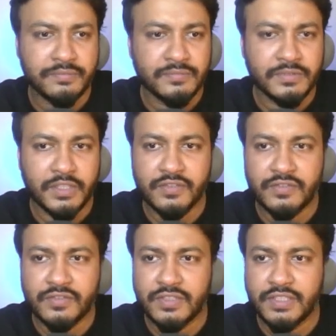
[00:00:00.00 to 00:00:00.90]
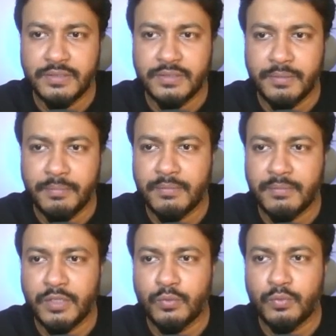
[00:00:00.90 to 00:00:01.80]
see make money
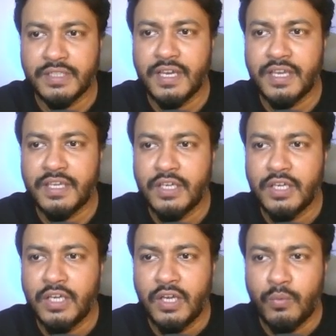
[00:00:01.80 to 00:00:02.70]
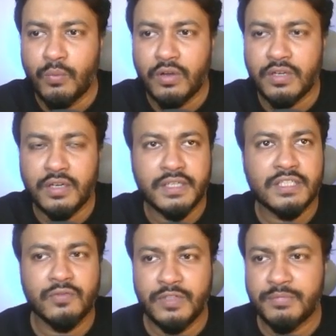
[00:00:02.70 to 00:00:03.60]
with AI,
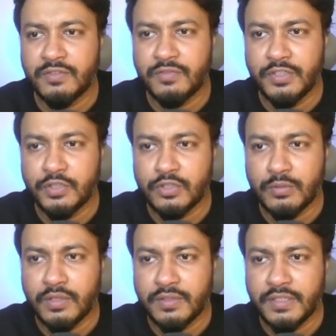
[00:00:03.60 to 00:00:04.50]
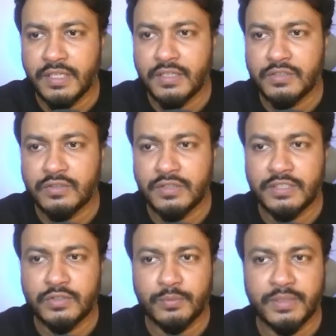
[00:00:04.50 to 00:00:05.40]
115 videos over there. So
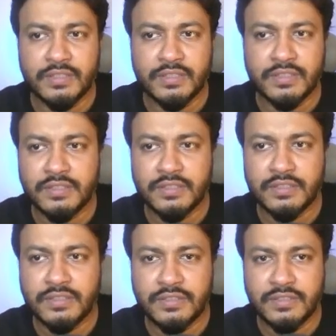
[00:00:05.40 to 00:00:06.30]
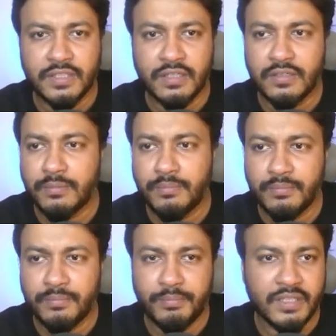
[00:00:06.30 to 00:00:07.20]
let's open this
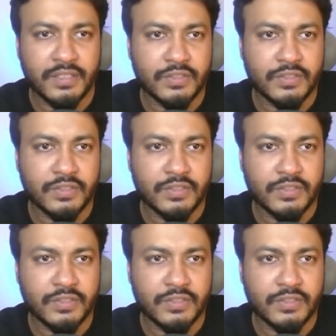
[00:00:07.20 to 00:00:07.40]
playlist.